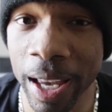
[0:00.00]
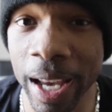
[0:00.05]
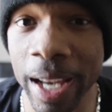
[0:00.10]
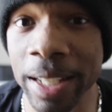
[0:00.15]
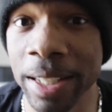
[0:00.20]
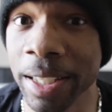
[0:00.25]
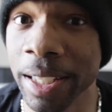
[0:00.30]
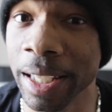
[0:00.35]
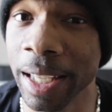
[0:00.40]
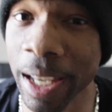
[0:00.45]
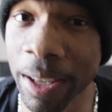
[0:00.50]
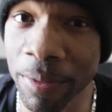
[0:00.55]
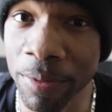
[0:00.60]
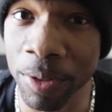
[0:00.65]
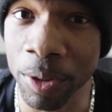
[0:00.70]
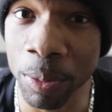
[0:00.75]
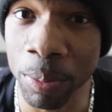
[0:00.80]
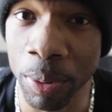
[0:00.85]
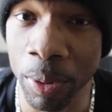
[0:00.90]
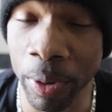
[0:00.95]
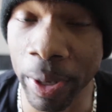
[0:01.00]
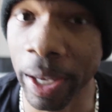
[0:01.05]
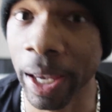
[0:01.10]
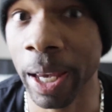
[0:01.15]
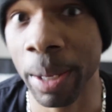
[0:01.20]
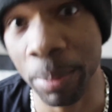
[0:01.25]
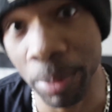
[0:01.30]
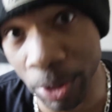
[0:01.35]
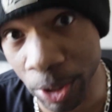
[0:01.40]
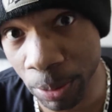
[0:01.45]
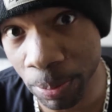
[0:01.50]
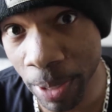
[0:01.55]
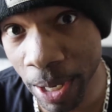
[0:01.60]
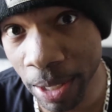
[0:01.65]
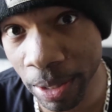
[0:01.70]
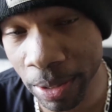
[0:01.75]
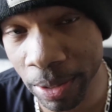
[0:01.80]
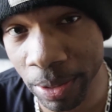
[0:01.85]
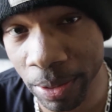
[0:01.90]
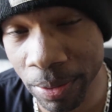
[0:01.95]
And to get viewpoint and
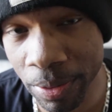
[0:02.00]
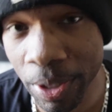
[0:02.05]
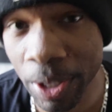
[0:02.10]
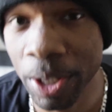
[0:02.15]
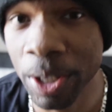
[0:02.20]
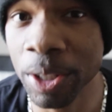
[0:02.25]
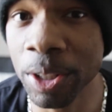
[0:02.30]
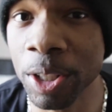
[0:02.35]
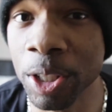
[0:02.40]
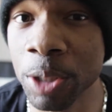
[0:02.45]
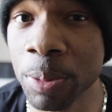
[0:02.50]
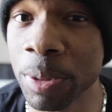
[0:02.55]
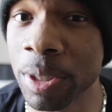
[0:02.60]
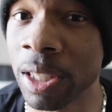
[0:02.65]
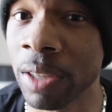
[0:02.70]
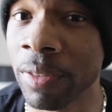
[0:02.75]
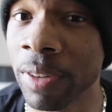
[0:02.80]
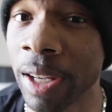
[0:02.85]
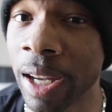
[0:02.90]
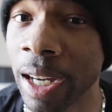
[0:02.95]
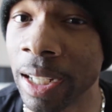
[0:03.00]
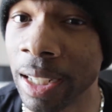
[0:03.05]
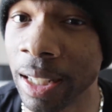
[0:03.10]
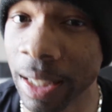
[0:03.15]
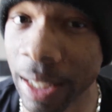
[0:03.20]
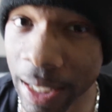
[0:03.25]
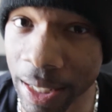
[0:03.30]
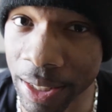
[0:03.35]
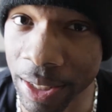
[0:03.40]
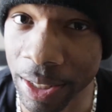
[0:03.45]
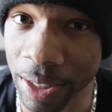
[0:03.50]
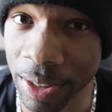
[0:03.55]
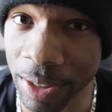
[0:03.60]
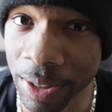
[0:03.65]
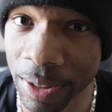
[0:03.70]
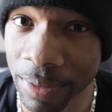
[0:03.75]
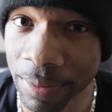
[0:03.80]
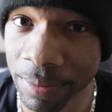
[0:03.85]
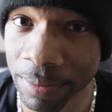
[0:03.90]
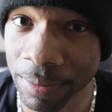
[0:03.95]
perspective, you need specific kind of lenses.